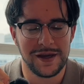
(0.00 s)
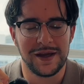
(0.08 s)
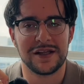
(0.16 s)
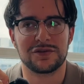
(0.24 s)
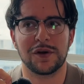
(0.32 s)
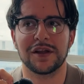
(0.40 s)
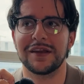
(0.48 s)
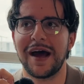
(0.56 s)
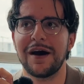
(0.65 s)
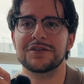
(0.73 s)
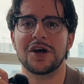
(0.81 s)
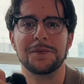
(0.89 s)
It's what
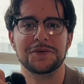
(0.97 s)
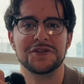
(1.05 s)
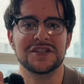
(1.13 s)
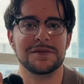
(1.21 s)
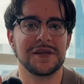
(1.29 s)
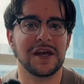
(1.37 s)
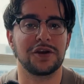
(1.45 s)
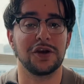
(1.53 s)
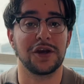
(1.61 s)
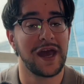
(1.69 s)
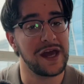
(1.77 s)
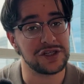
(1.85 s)
allows options to be a
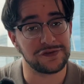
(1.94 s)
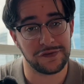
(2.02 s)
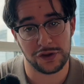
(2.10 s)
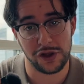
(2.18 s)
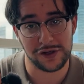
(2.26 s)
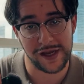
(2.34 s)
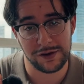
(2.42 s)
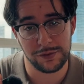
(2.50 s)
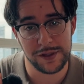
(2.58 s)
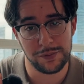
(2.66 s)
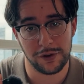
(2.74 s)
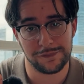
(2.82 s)
good hedge for a long
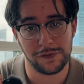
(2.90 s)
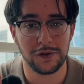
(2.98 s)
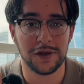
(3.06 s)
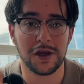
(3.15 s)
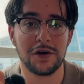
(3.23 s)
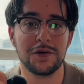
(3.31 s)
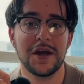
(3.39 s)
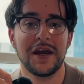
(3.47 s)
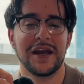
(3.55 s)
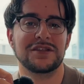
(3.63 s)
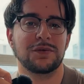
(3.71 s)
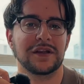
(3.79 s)
equity portfolio.
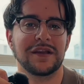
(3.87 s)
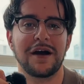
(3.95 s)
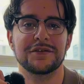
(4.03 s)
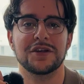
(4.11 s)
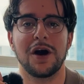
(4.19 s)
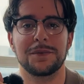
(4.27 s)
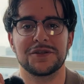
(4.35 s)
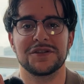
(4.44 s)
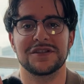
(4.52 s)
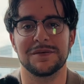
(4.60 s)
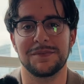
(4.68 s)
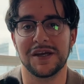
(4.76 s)
It's what allows
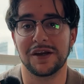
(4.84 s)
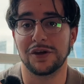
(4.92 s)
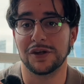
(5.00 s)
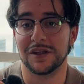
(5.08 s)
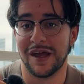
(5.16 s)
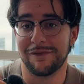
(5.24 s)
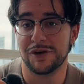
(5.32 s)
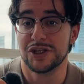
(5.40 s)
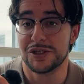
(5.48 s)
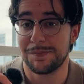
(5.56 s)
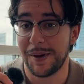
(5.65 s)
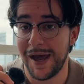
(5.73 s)
options to be a good
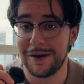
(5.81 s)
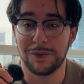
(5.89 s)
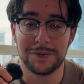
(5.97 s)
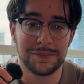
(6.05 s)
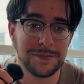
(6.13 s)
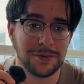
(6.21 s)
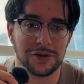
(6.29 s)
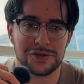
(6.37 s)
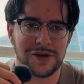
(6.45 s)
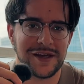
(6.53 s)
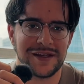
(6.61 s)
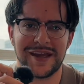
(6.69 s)
leveraged bet when people are
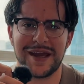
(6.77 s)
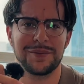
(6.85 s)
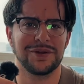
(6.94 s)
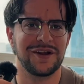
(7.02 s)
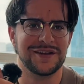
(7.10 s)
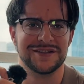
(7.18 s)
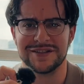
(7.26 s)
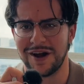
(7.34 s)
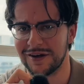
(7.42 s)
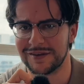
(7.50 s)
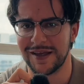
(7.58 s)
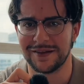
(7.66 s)
trying to gamble on a
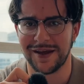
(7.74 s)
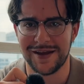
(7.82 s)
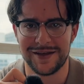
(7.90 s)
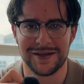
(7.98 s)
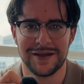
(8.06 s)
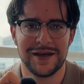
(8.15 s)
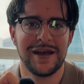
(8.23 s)
stock they like.